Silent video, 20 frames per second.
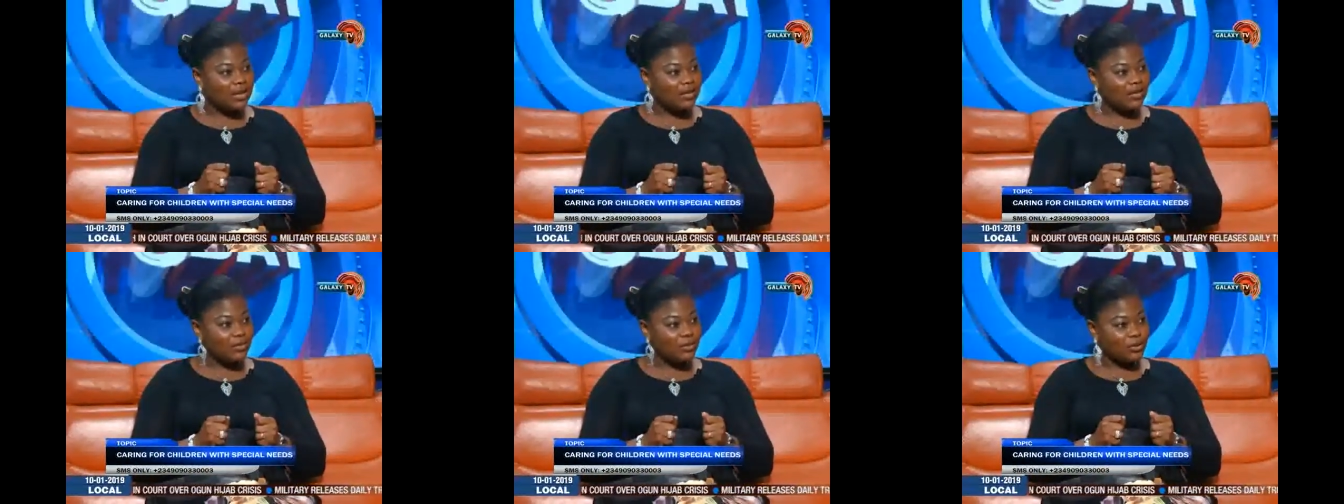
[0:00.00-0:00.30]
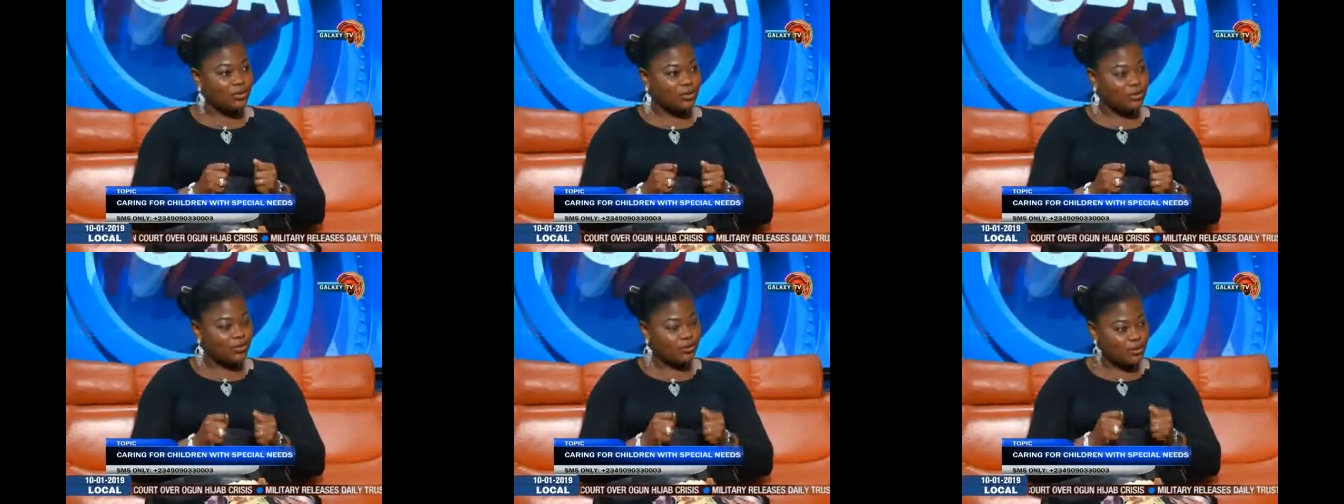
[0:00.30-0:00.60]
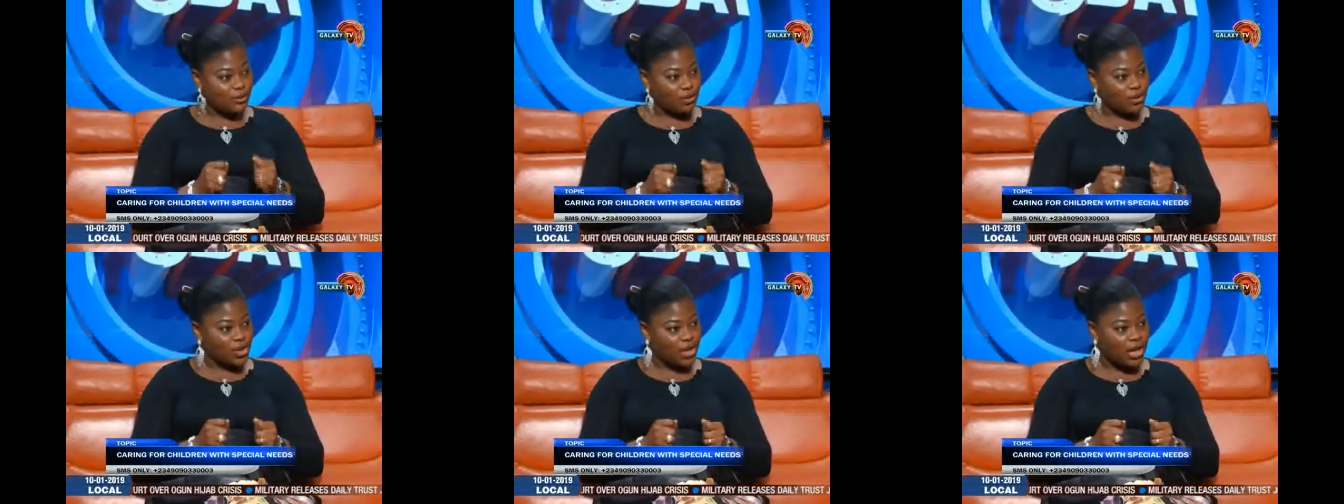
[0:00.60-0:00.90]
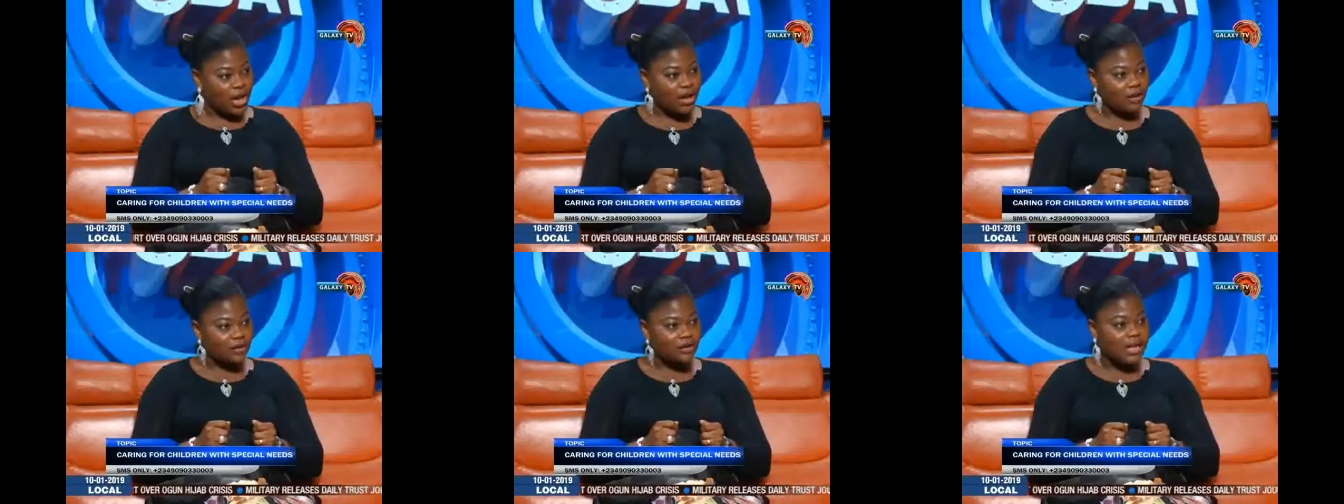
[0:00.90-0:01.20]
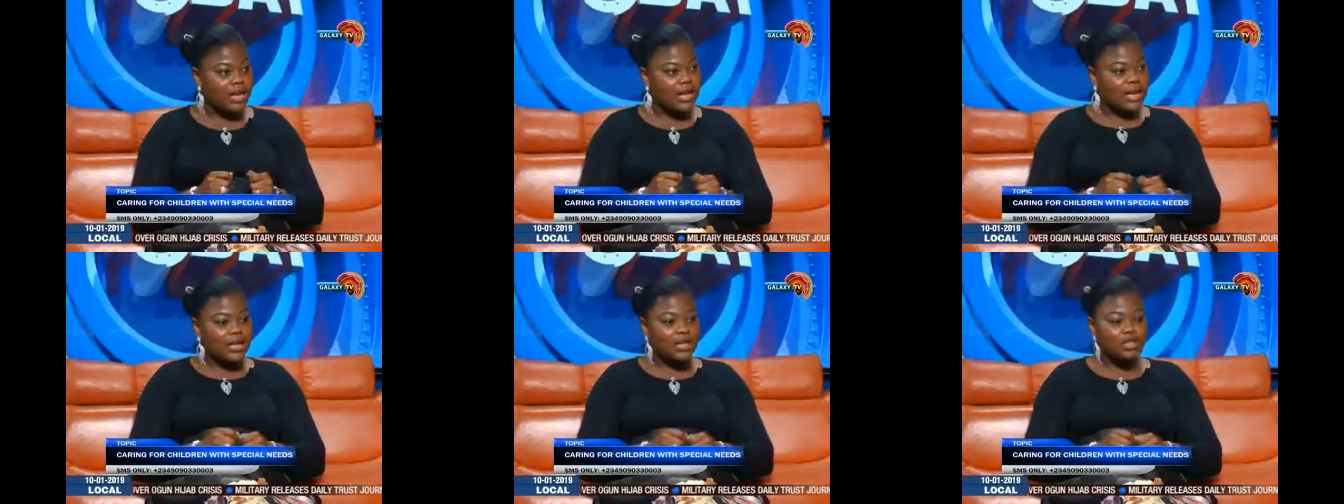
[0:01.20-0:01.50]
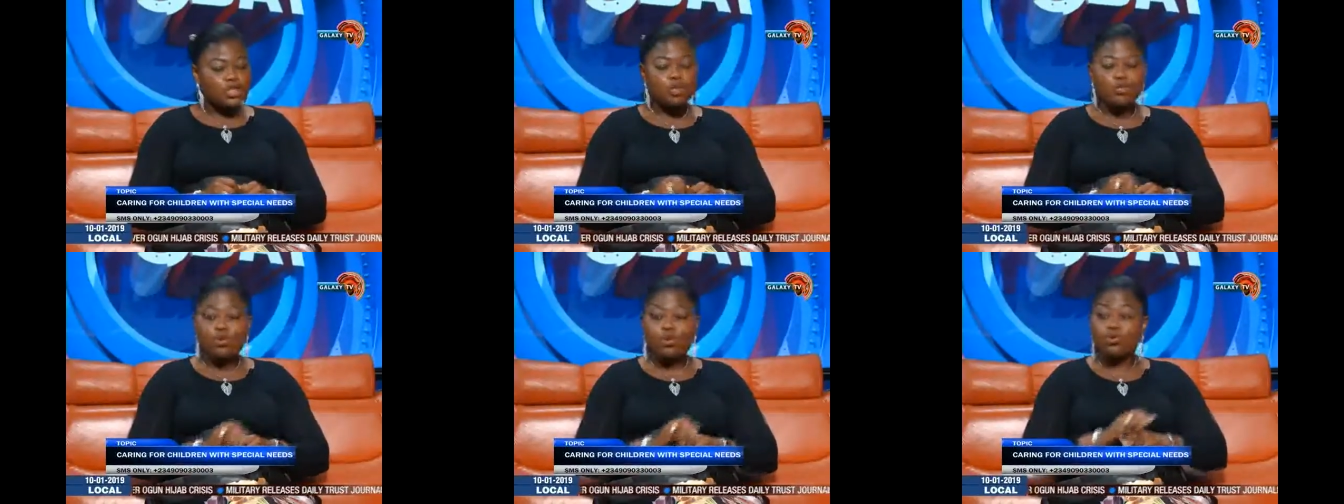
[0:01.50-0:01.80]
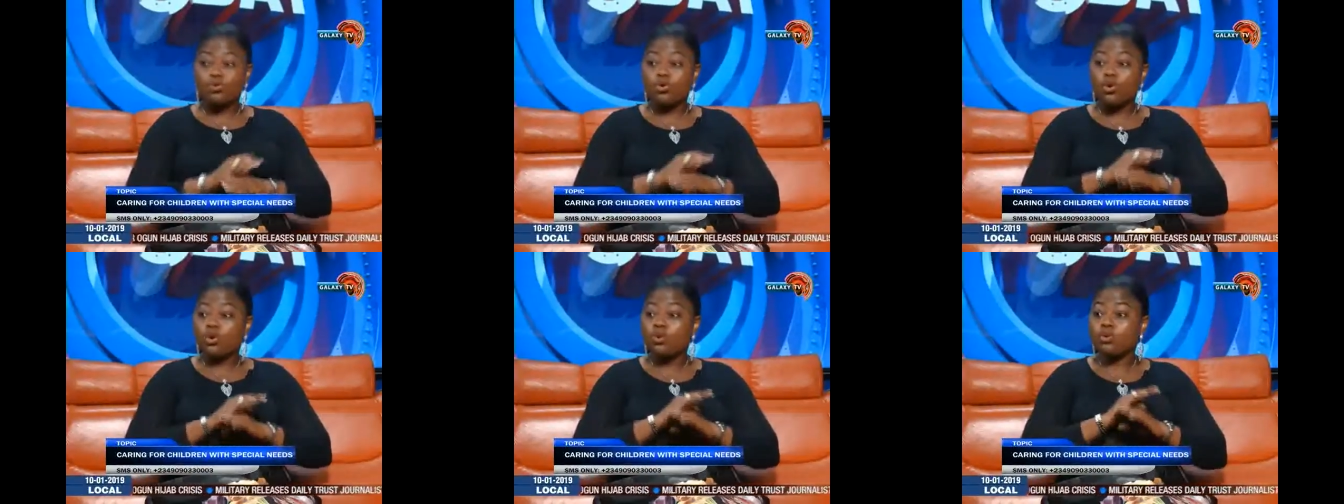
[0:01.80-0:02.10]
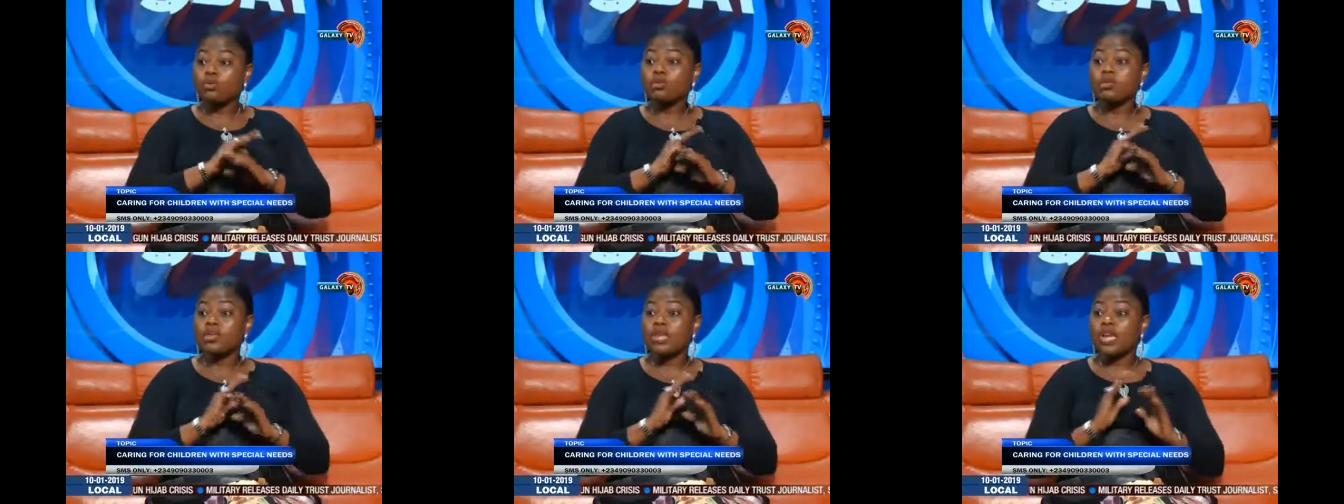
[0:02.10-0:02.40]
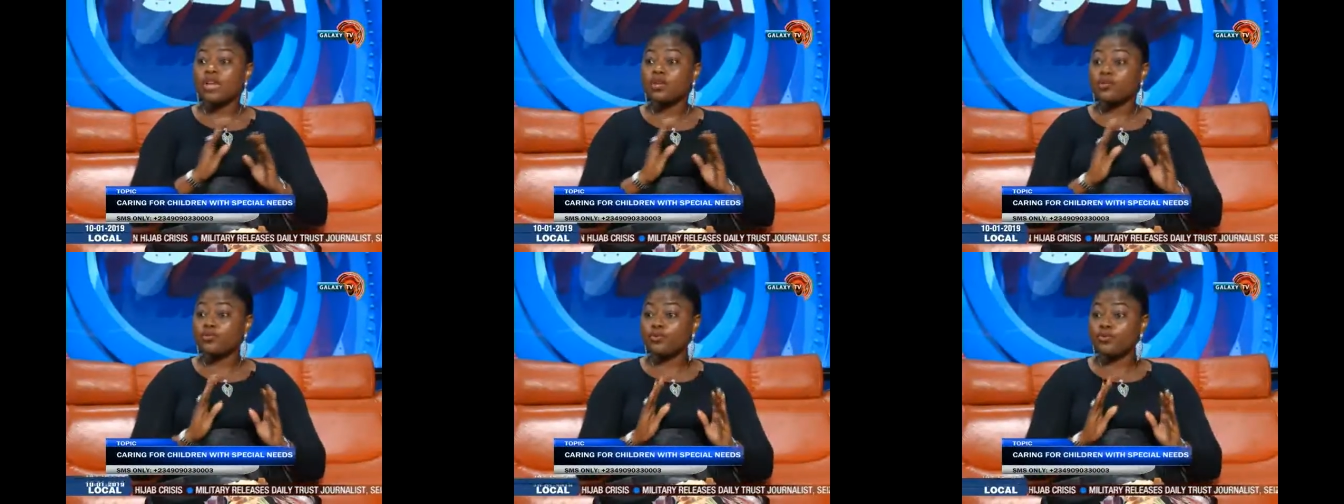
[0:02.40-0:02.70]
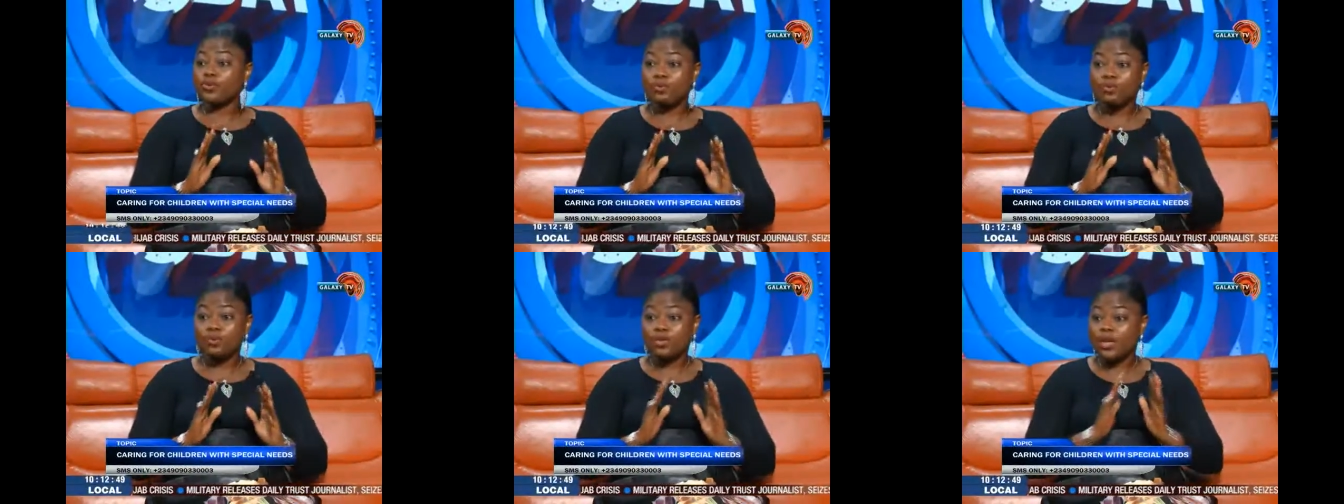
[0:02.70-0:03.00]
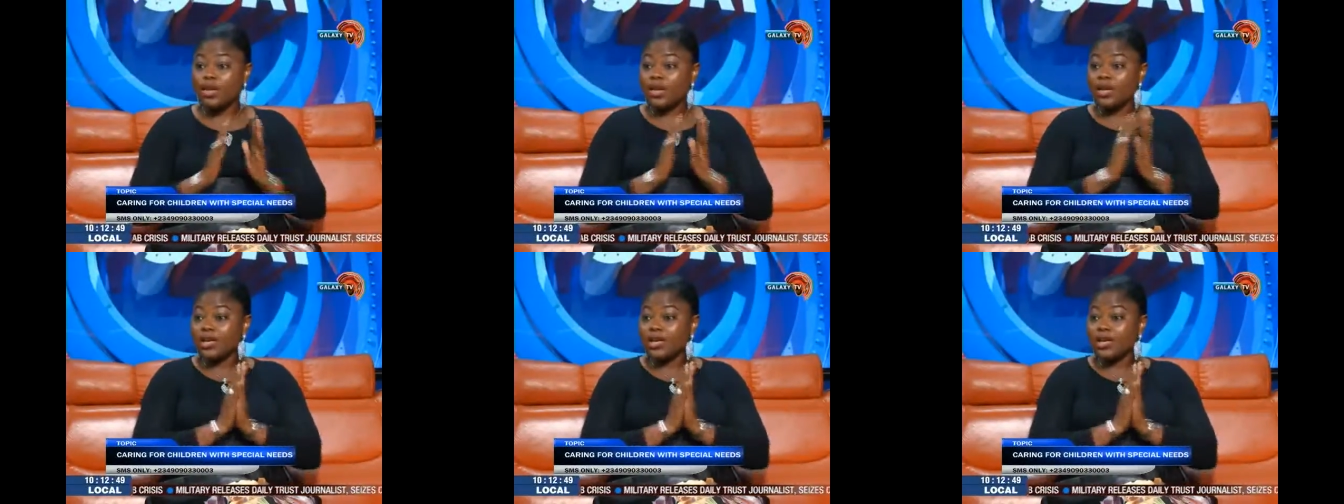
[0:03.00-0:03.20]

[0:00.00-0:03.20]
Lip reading: the child, she was all thankful.